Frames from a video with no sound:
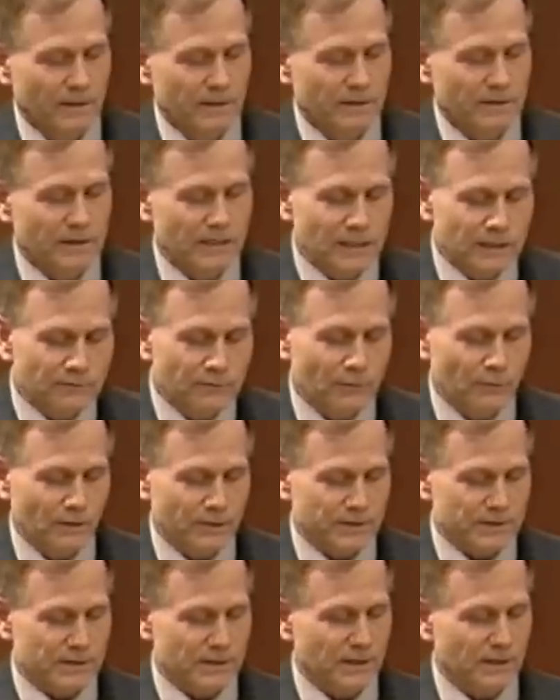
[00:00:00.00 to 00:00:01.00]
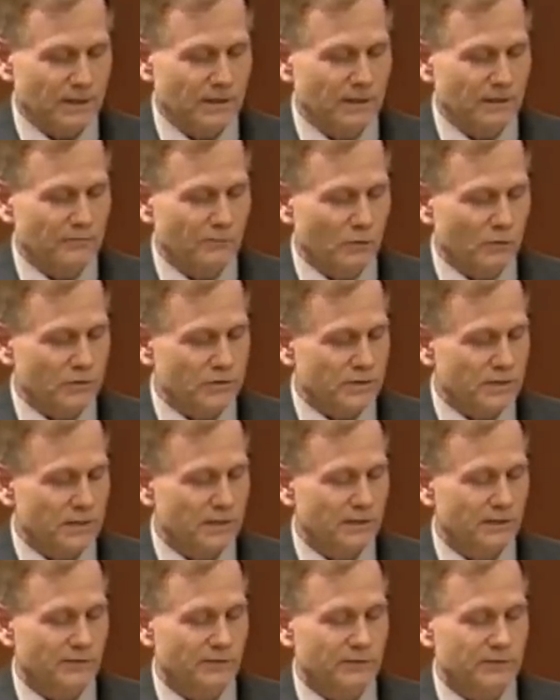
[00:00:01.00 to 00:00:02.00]
Needful listening evokes
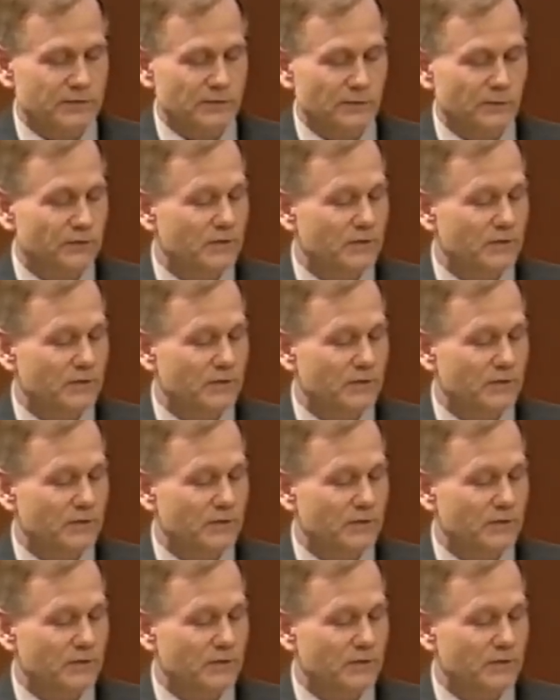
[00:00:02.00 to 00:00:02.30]
tears or